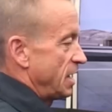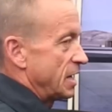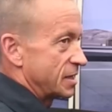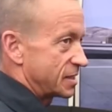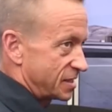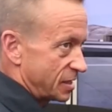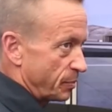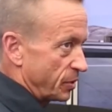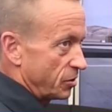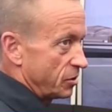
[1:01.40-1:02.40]
in a
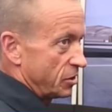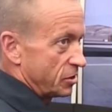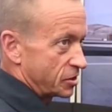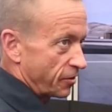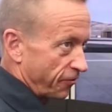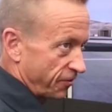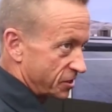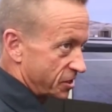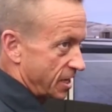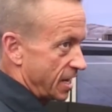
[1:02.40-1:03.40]
simple,
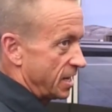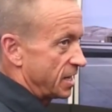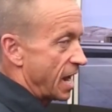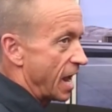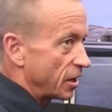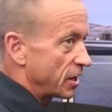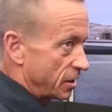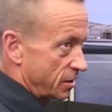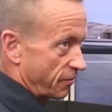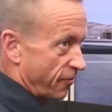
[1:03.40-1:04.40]
sophisticated,
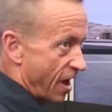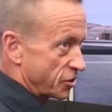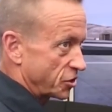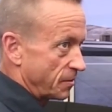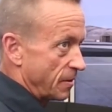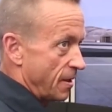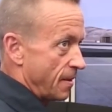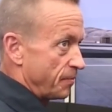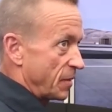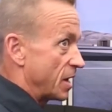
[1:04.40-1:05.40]
elegant fashion.
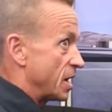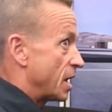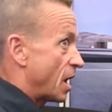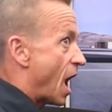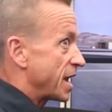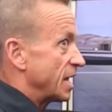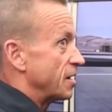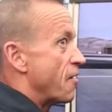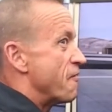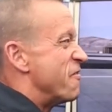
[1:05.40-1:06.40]
And I get
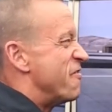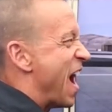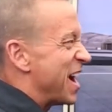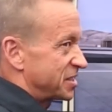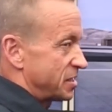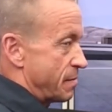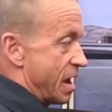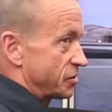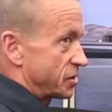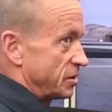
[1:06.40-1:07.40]
vast
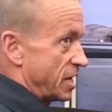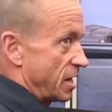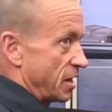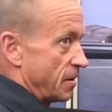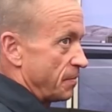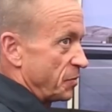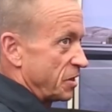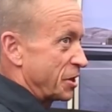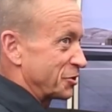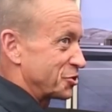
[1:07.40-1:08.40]
amounts of data
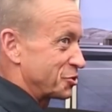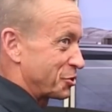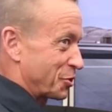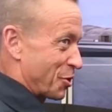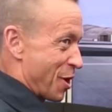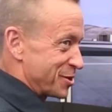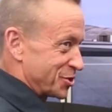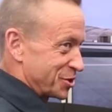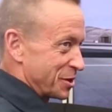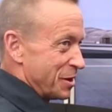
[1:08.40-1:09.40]
that's
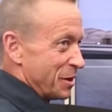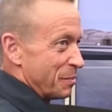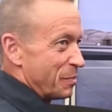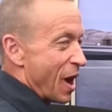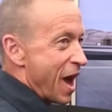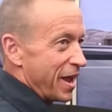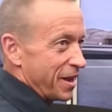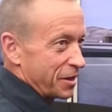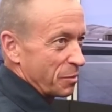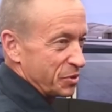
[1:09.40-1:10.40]
crunched by
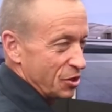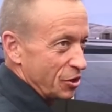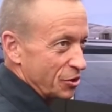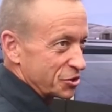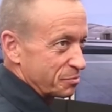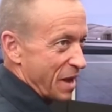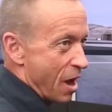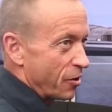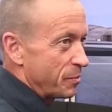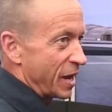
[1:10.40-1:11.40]
computers
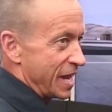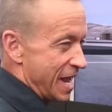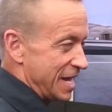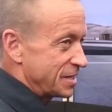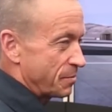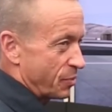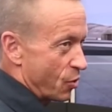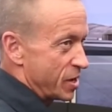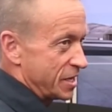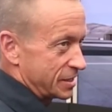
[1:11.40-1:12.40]
powered by
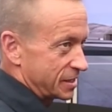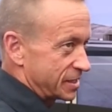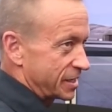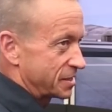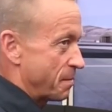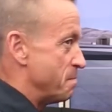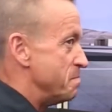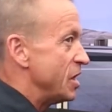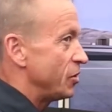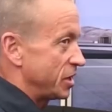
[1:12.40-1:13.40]

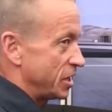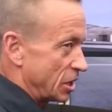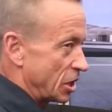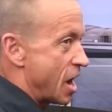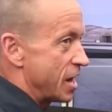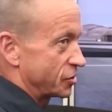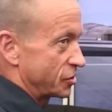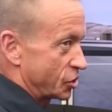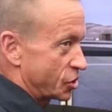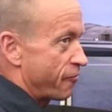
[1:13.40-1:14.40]
8.6 million lines
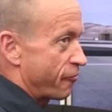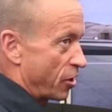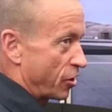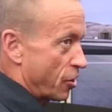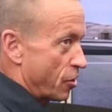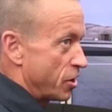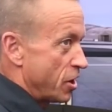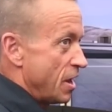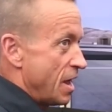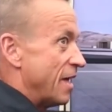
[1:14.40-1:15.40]
of software code.
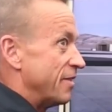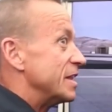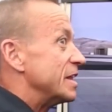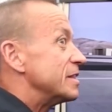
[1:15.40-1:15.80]
And